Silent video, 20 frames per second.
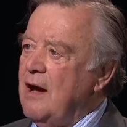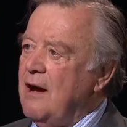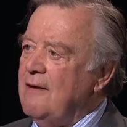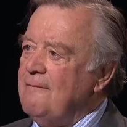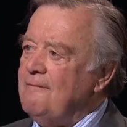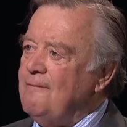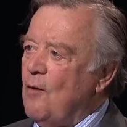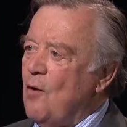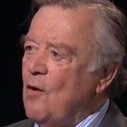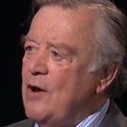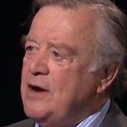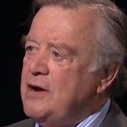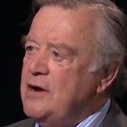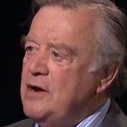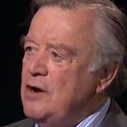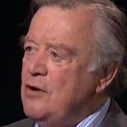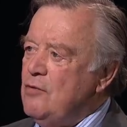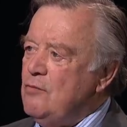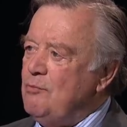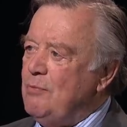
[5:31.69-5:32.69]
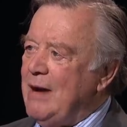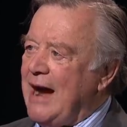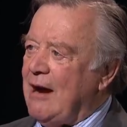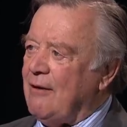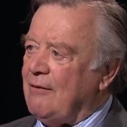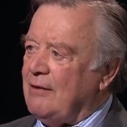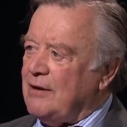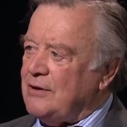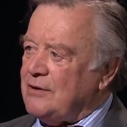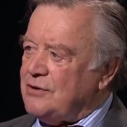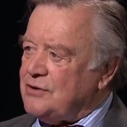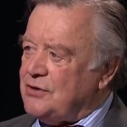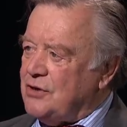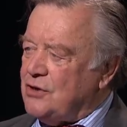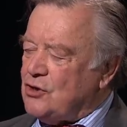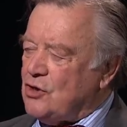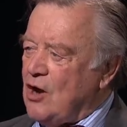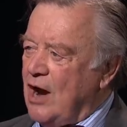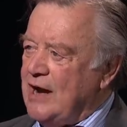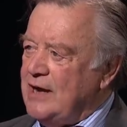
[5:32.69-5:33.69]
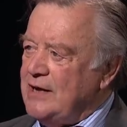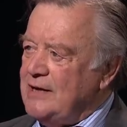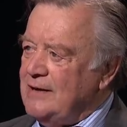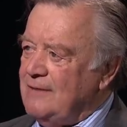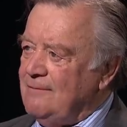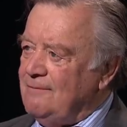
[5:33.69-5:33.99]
avoid new barriers to trade and